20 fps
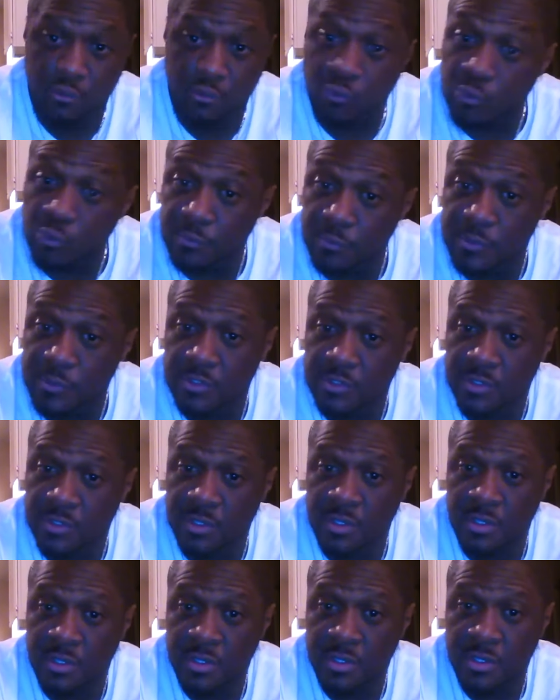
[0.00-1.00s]
groups
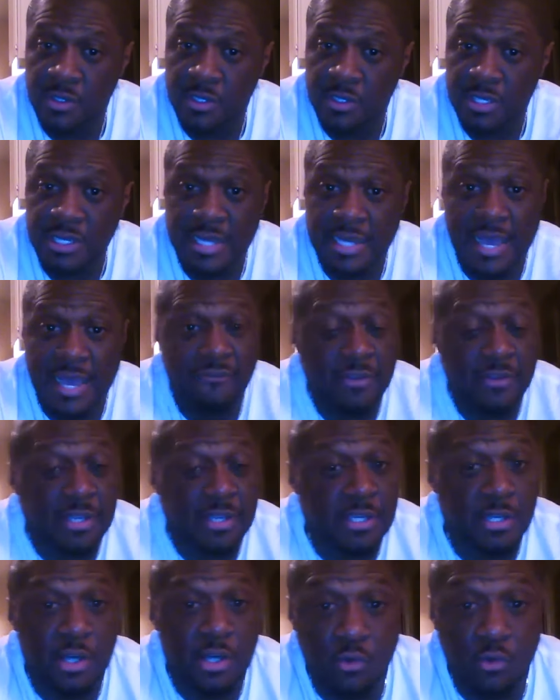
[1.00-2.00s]
in
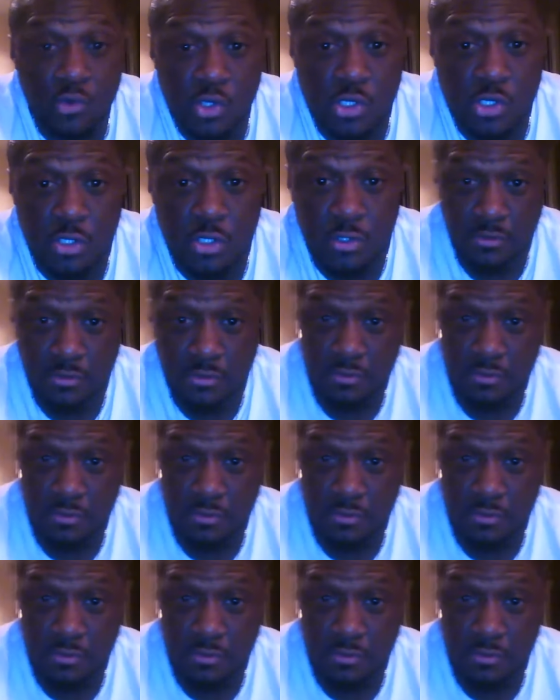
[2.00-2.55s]
African culture.